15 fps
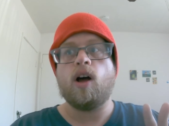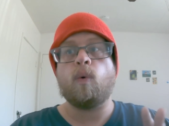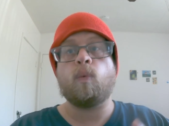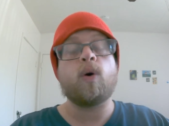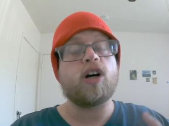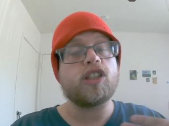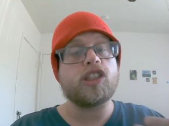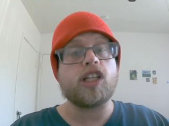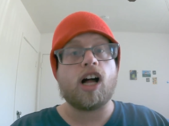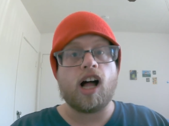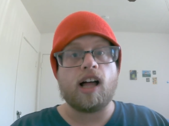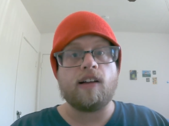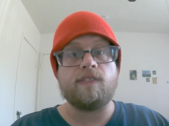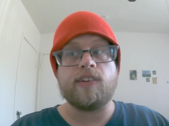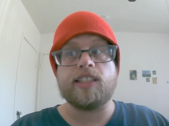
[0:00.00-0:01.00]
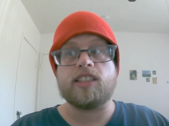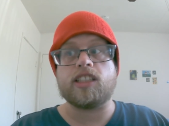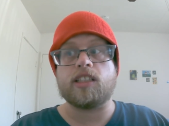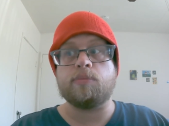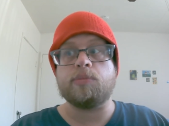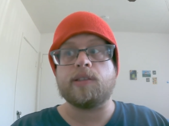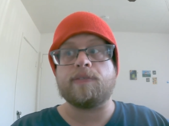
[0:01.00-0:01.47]
worse off in
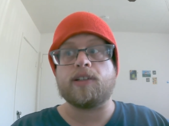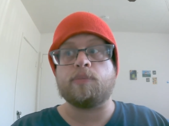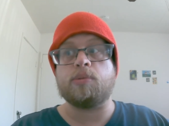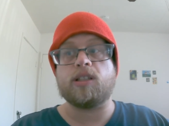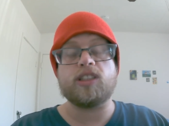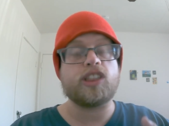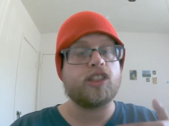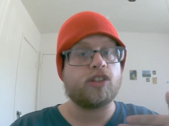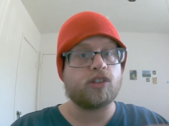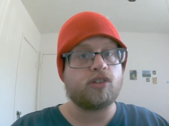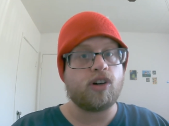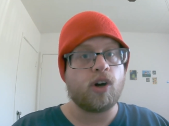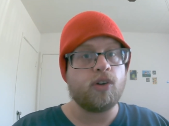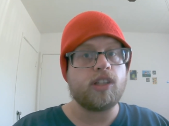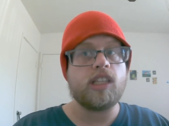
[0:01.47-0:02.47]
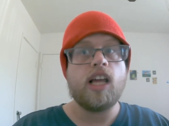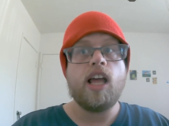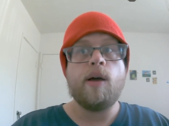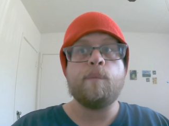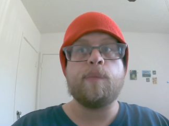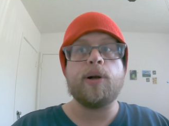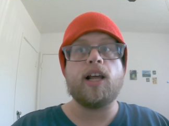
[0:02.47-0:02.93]
terms of her personal
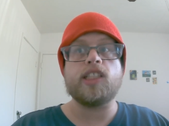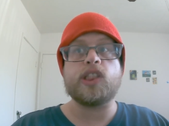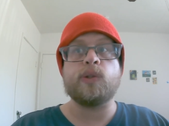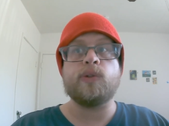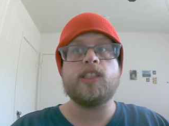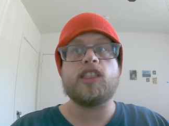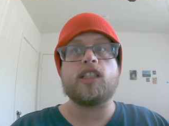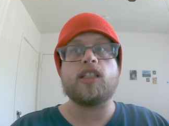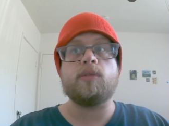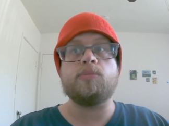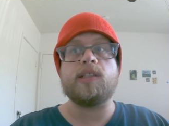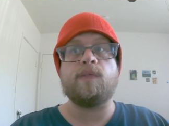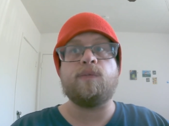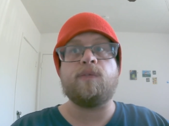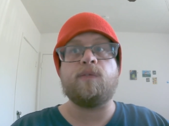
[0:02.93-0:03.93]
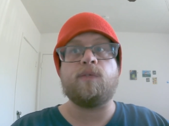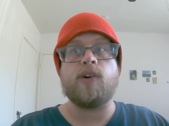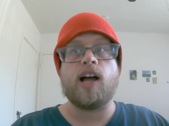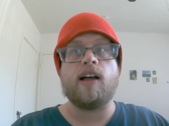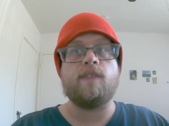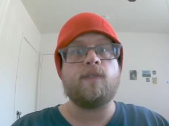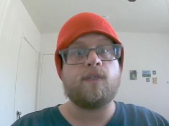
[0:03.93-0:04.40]
growth, but also in terms of
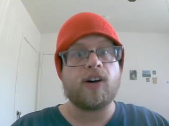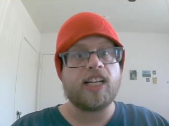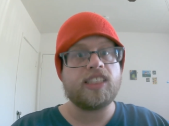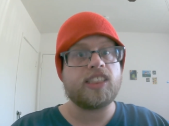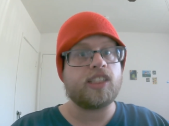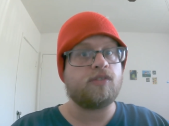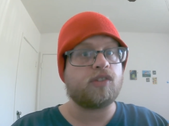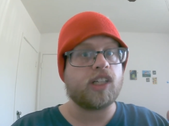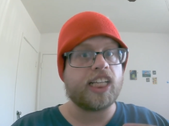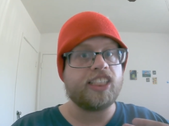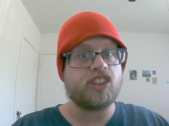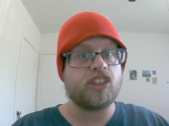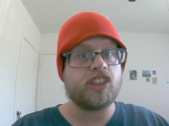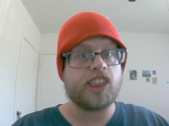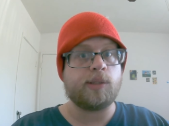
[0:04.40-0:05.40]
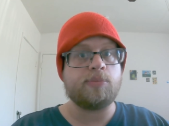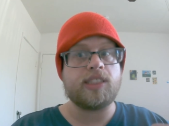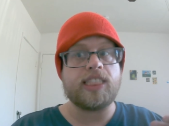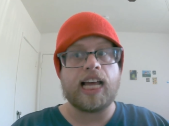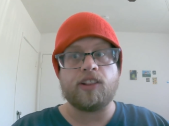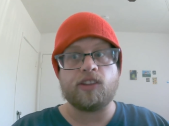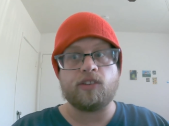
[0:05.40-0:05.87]
uh, friends and relationships
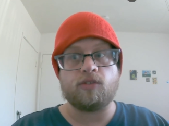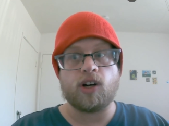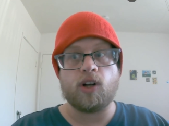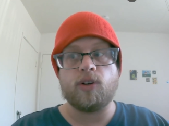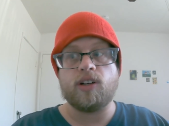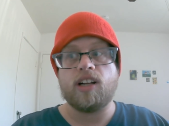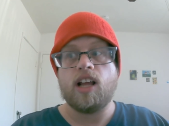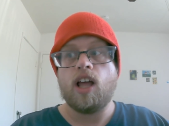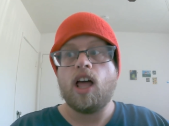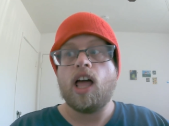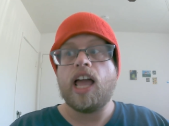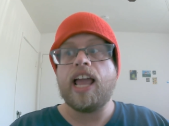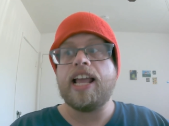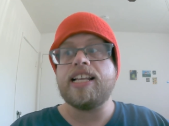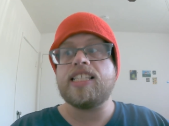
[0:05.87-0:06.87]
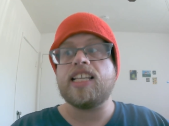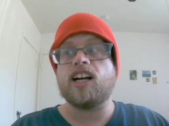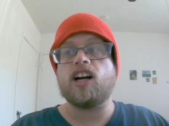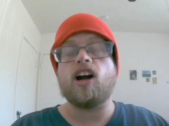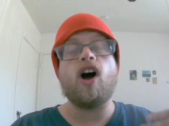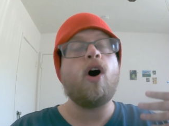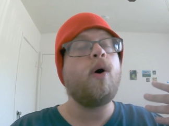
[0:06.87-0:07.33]
down the road? Is
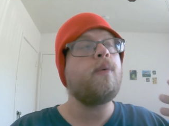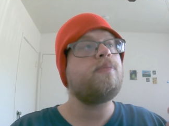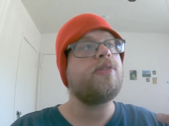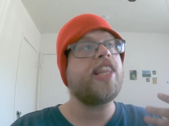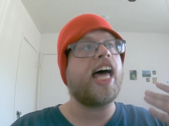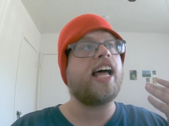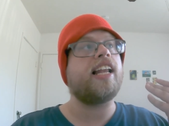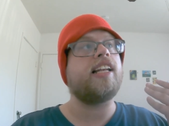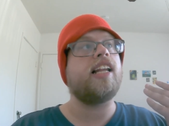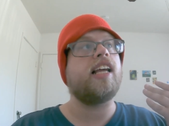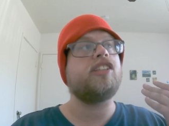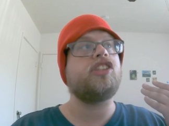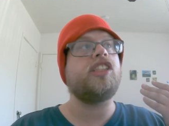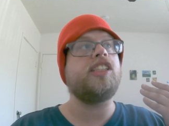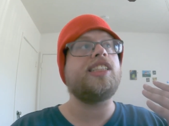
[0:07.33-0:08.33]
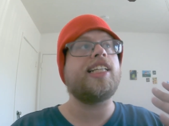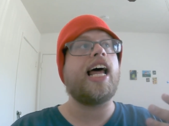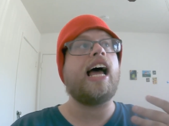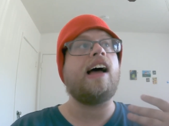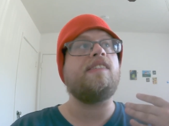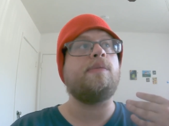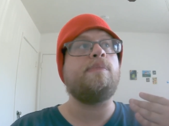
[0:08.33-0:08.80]
there hope that she's going
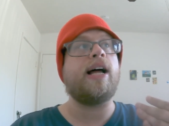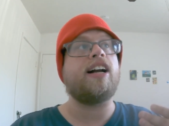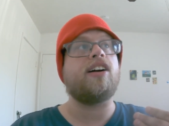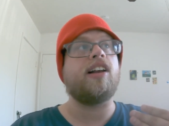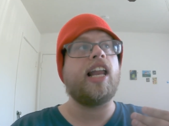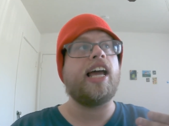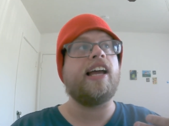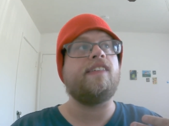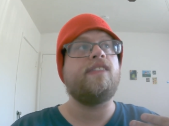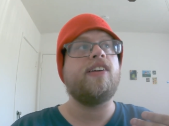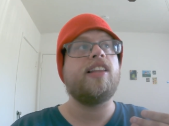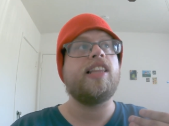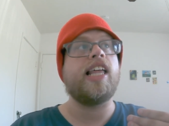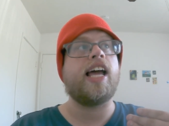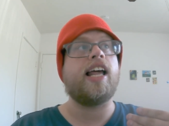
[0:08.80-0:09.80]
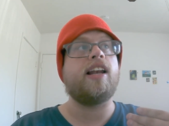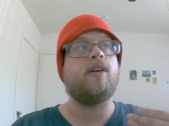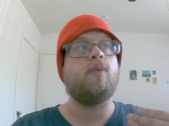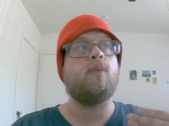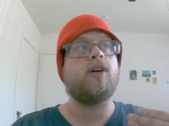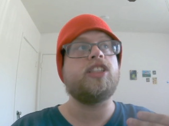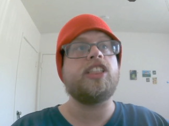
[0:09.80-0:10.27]
to have a better life
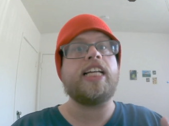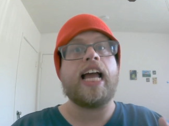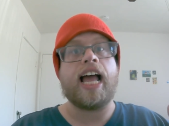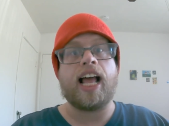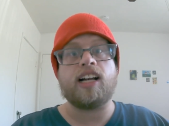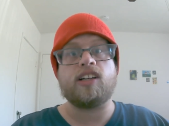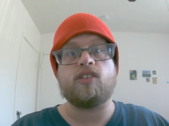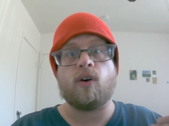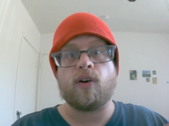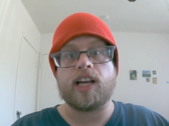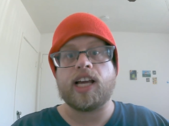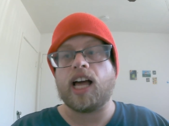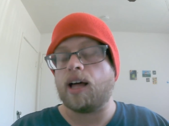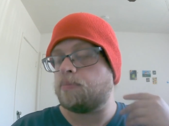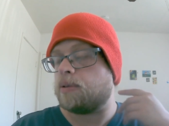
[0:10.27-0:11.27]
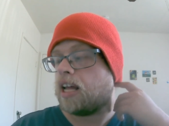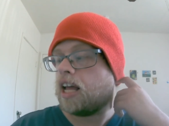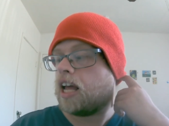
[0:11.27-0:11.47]
than what she had growing up.